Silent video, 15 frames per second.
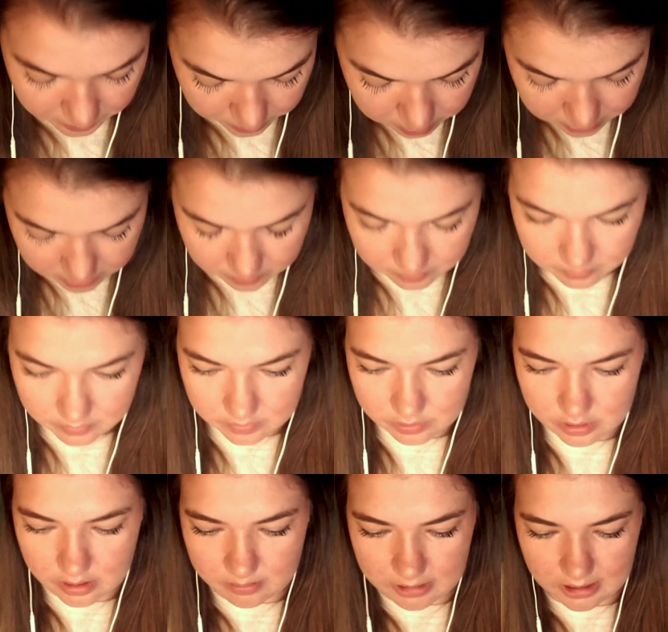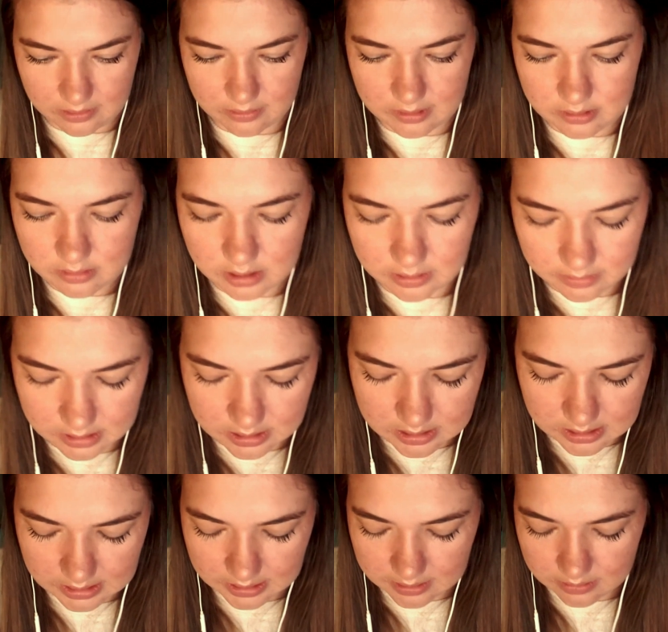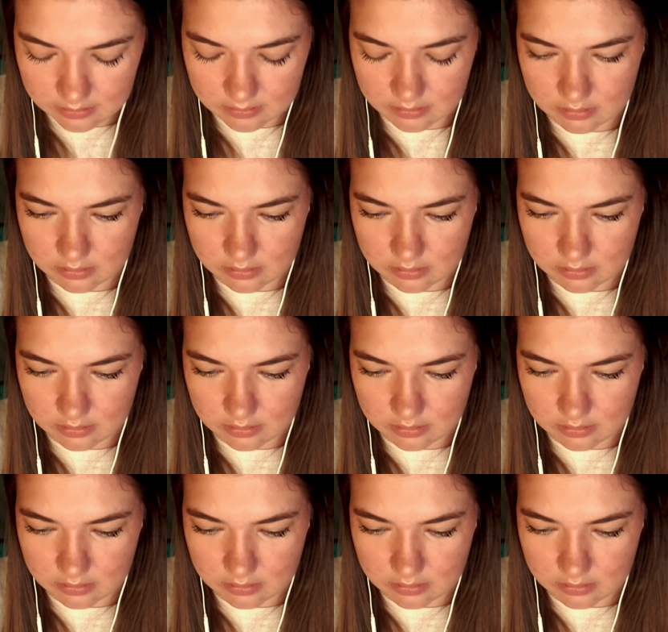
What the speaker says: Oops, drop that one. That one doesn't count.